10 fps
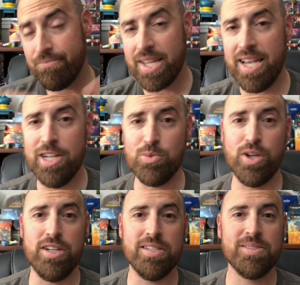It is what it
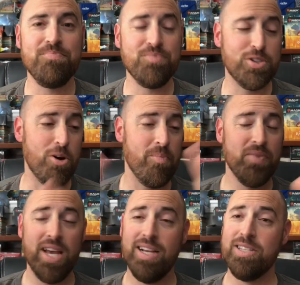is. So,
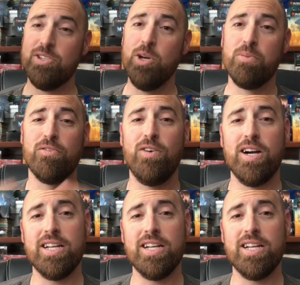super fun.